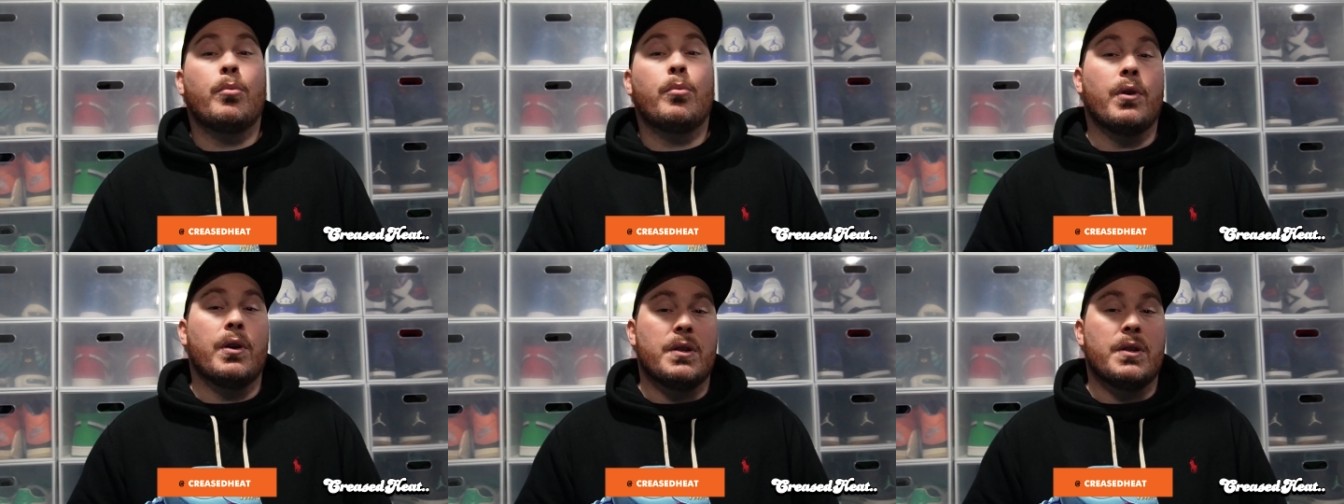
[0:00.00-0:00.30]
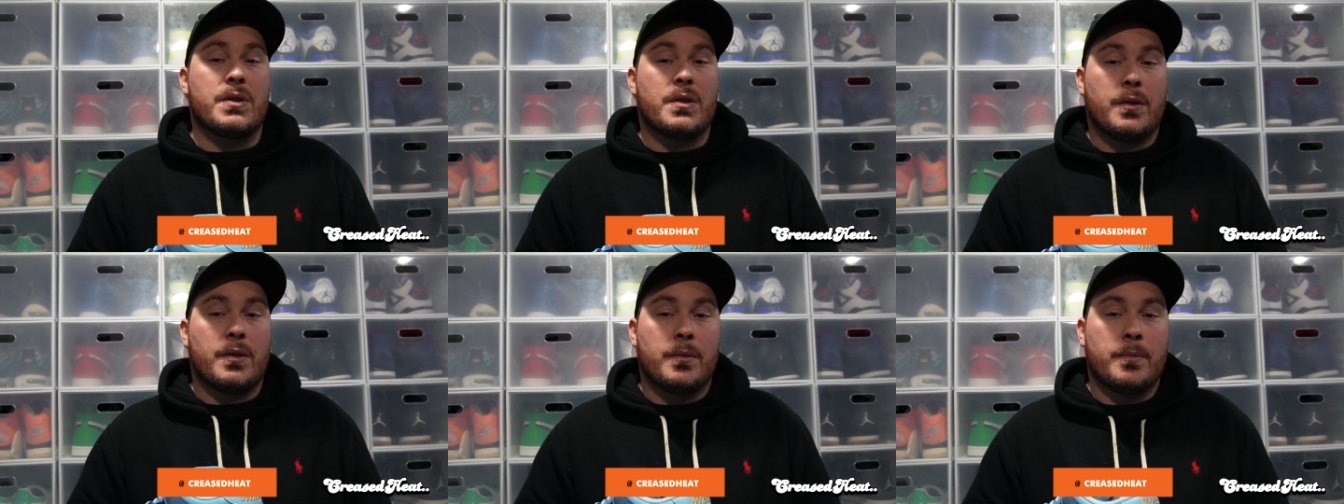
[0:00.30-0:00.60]

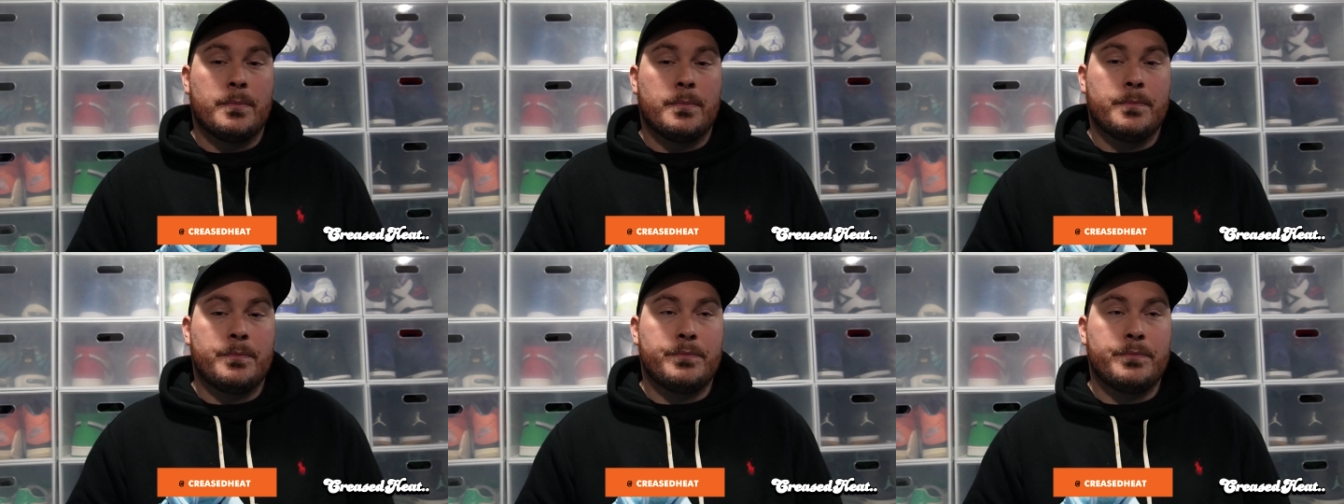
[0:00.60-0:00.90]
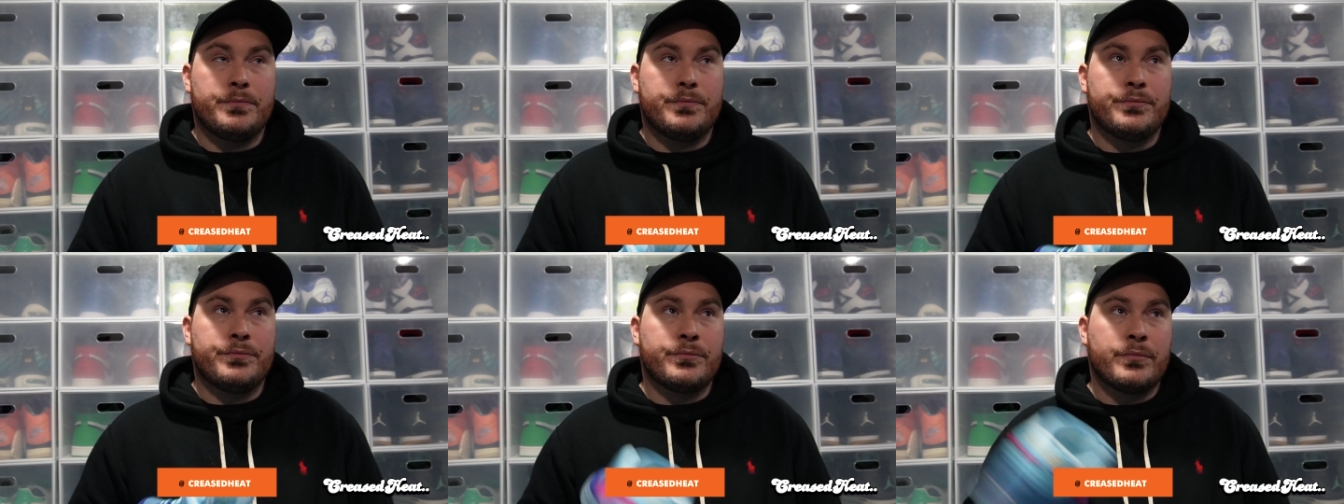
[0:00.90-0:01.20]
Peace.
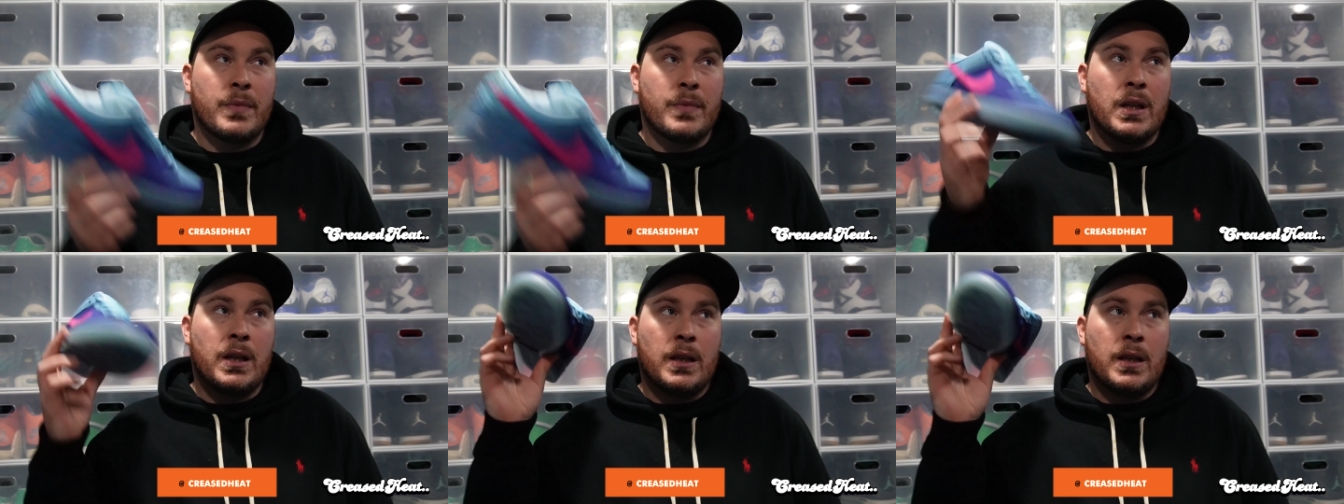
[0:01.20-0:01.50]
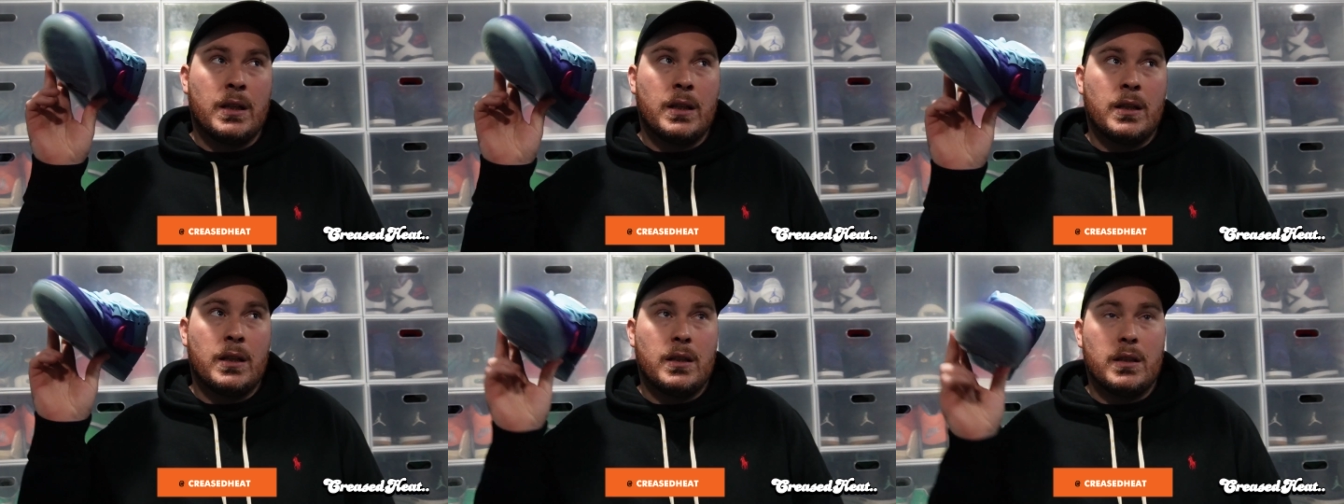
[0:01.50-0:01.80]

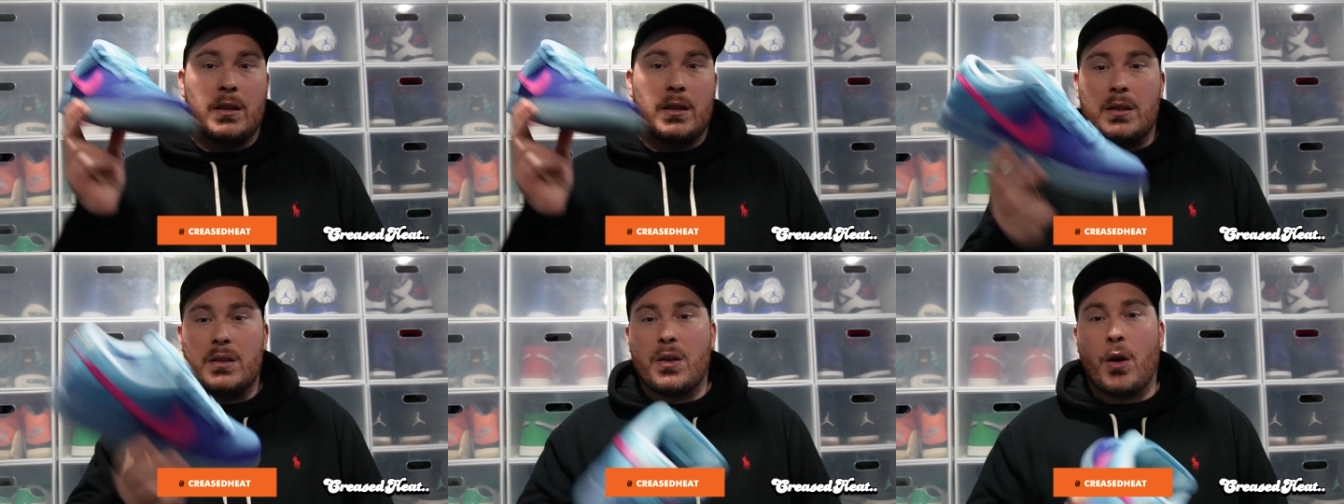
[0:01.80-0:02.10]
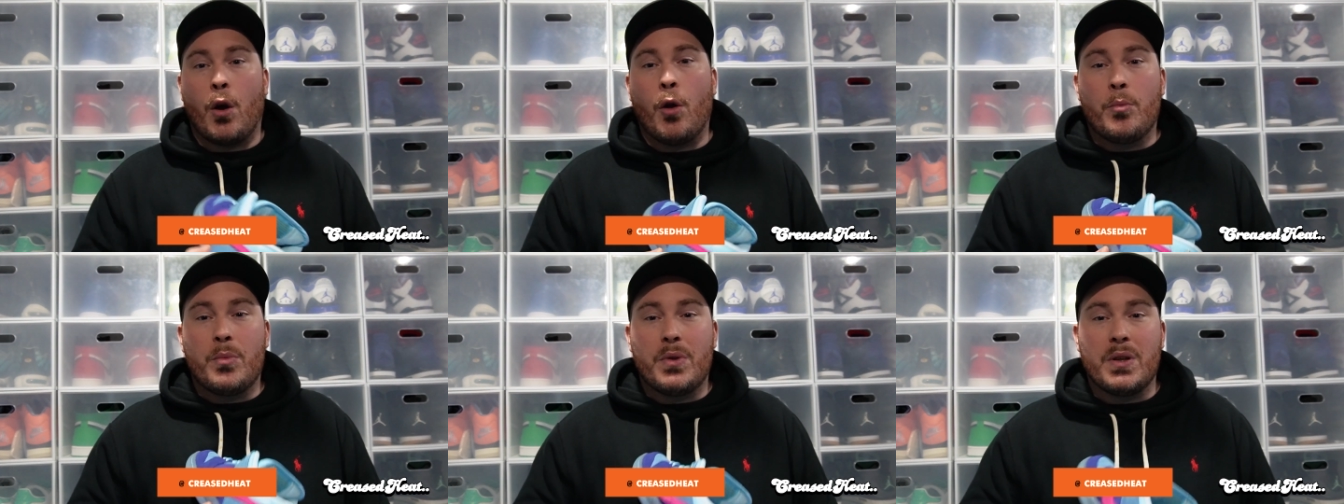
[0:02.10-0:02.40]
Let's
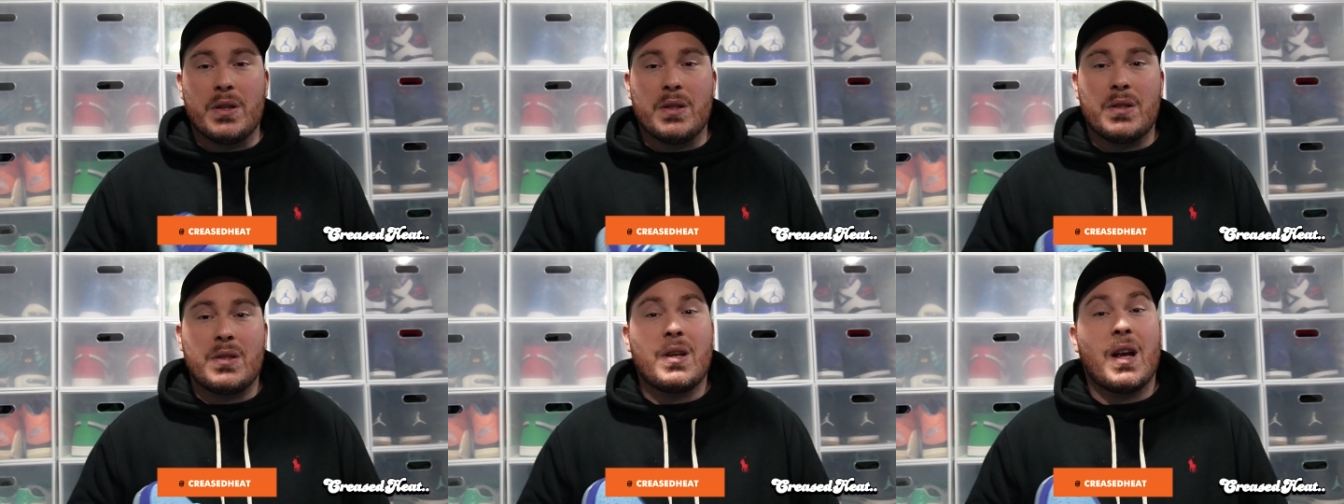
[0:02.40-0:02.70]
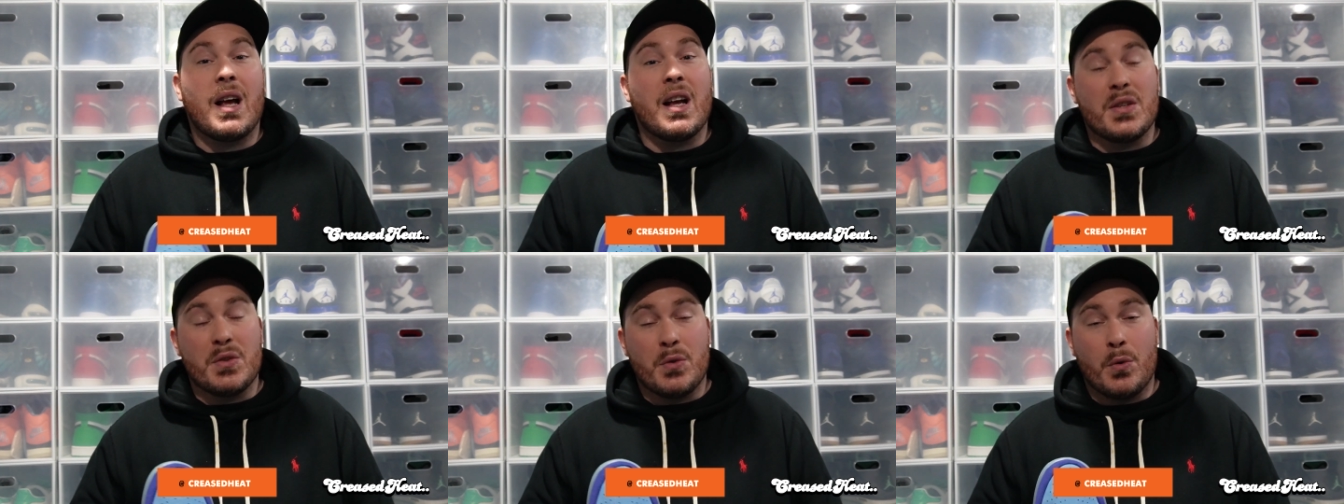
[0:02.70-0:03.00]
hope this
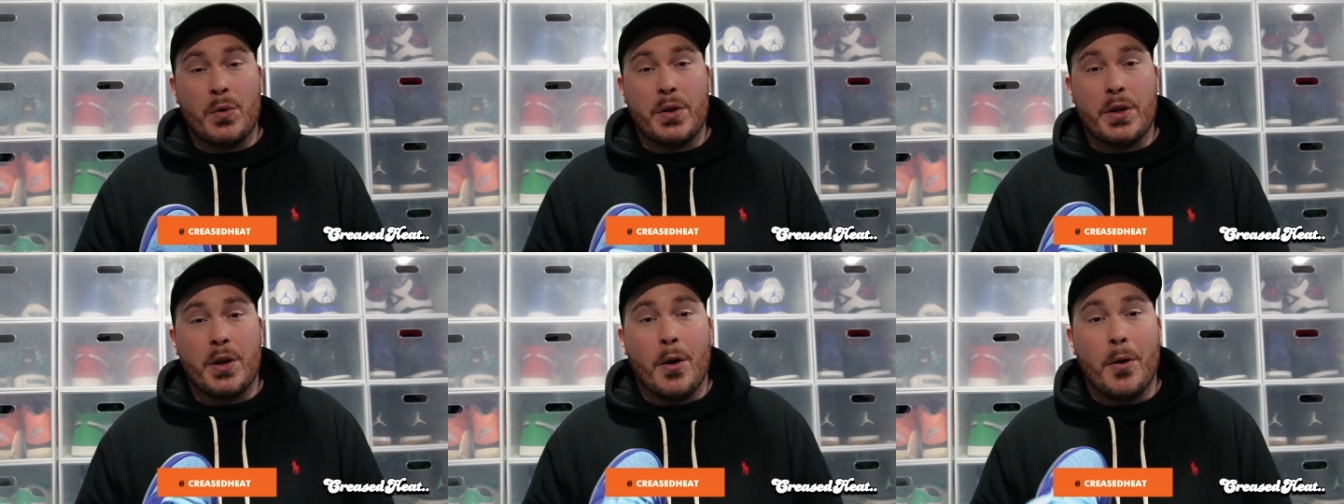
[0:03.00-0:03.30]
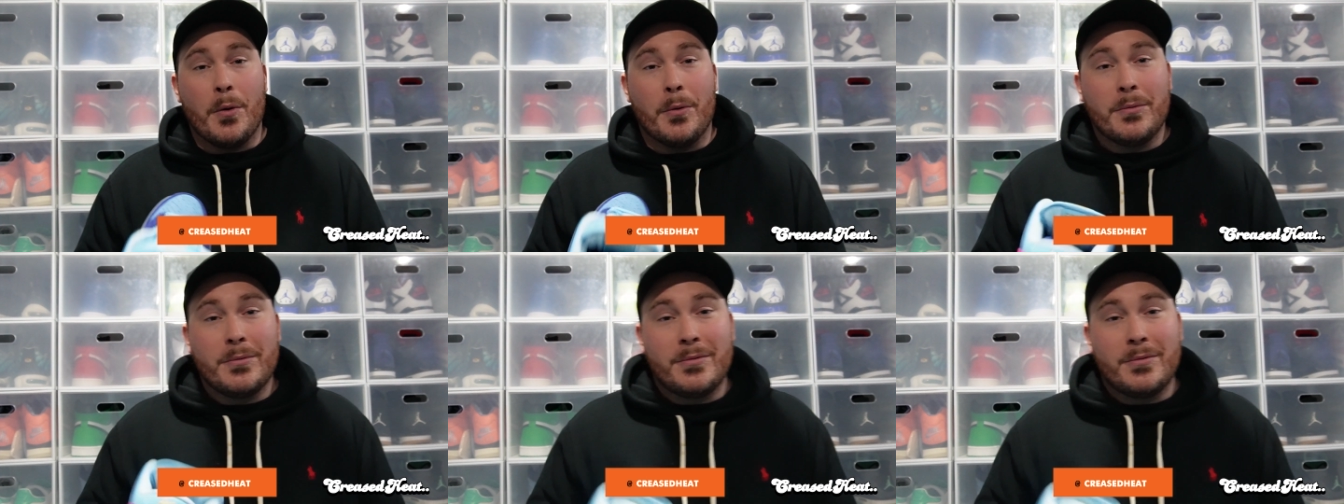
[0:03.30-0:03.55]
has audio.